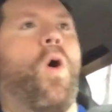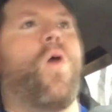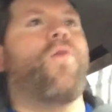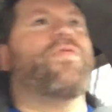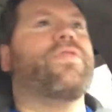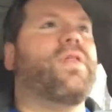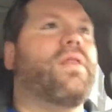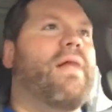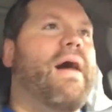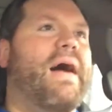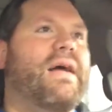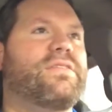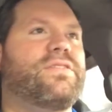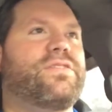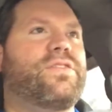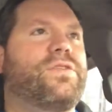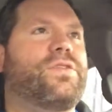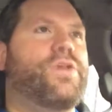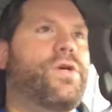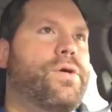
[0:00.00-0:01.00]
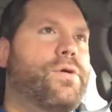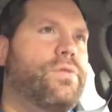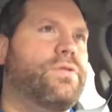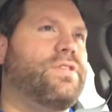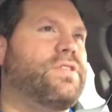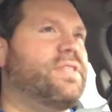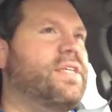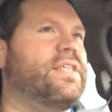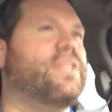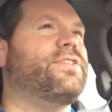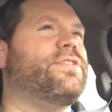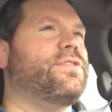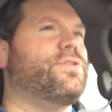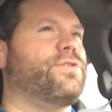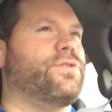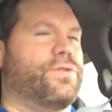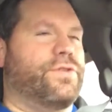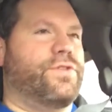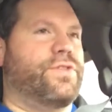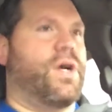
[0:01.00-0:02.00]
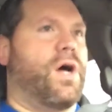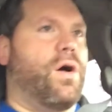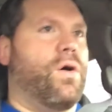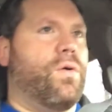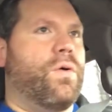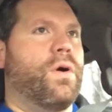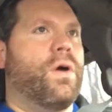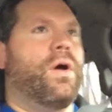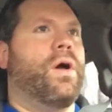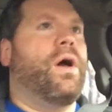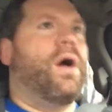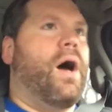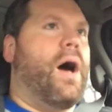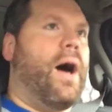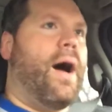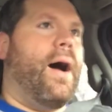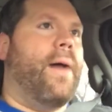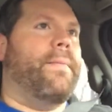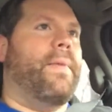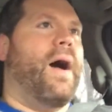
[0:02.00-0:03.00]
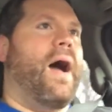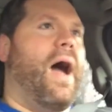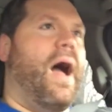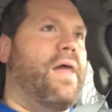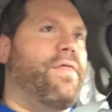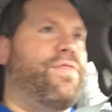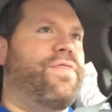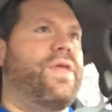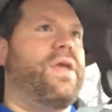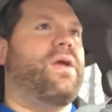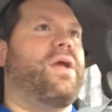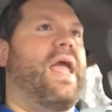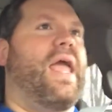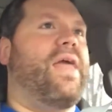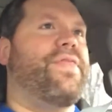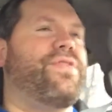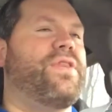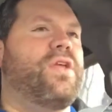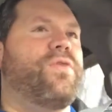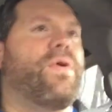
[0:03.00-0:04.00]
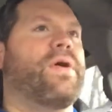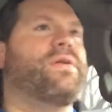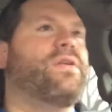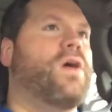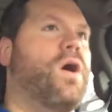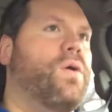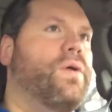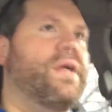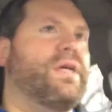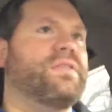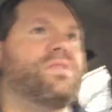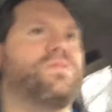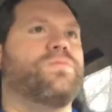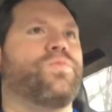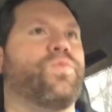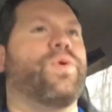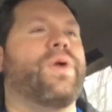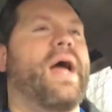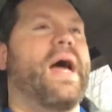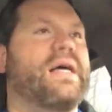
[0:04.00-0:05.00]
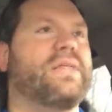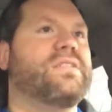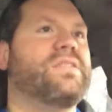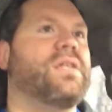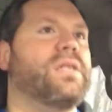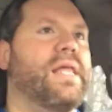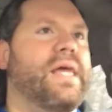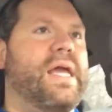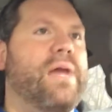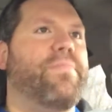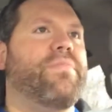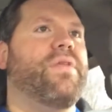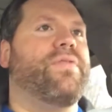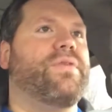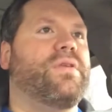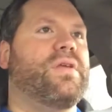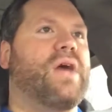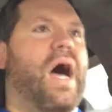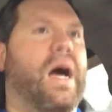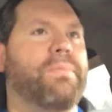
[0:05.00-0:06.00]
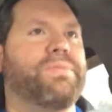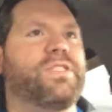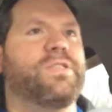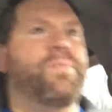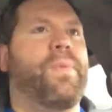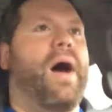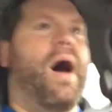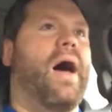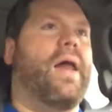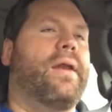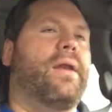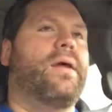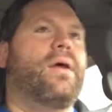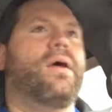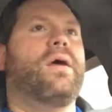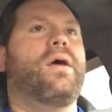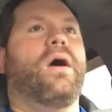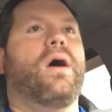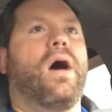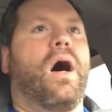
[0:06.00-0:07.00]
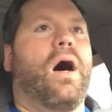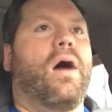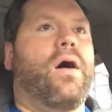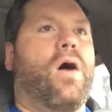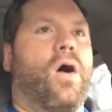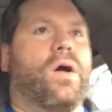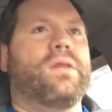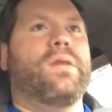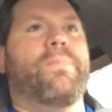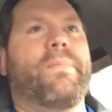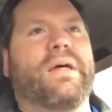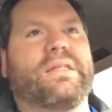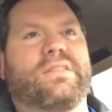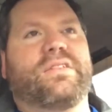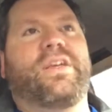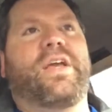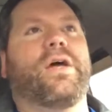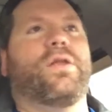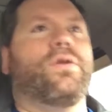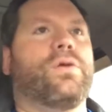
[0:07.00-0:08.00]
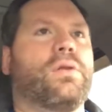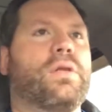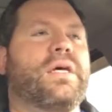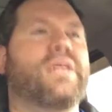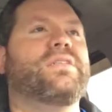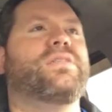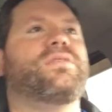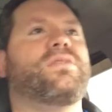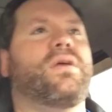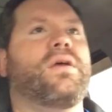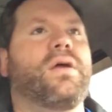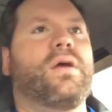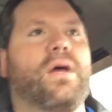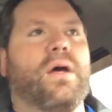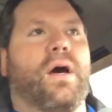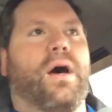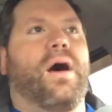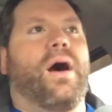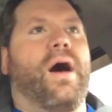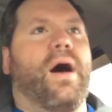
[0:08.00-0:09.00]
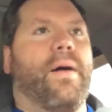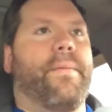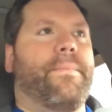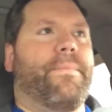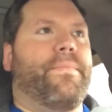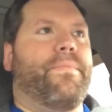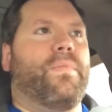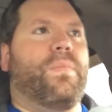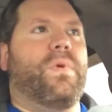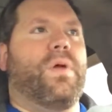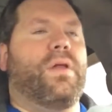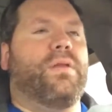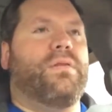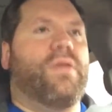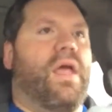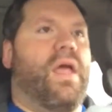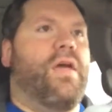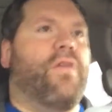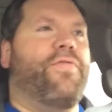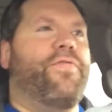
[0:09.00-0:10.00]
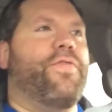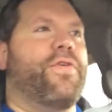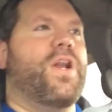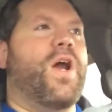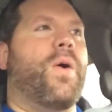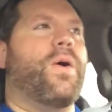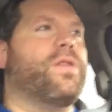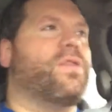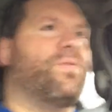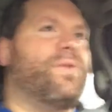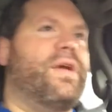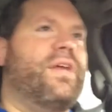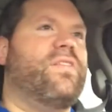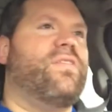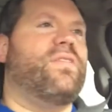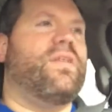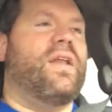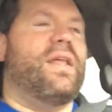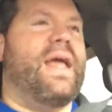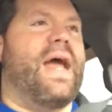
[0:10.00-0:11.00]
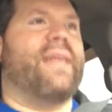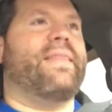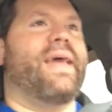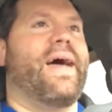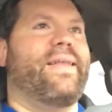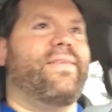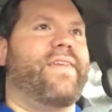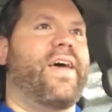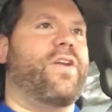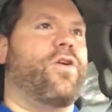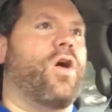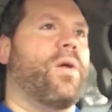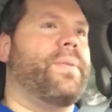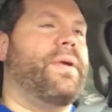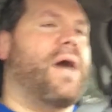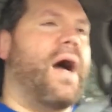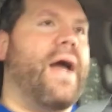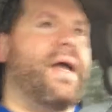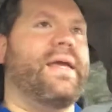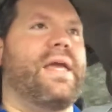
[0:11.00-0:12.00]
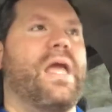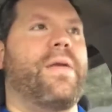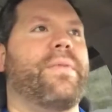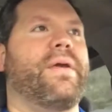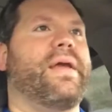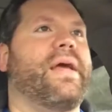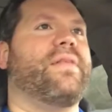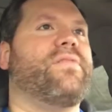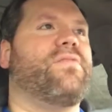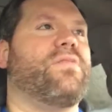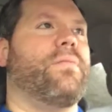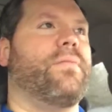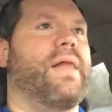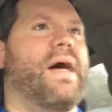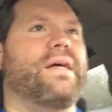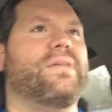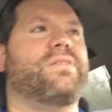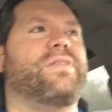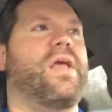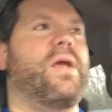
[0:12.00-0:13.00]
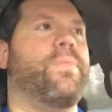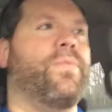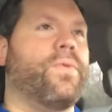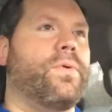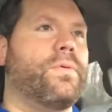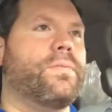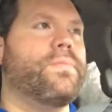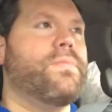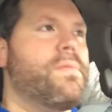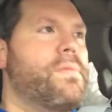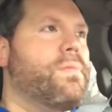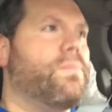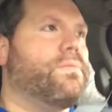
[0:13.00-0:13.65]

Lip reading: over the last two seasons or so, I think Anthony Rendon has claimed the top spot on the Mets killer list, if for no other reason than he had that 10 RBI game against them last April.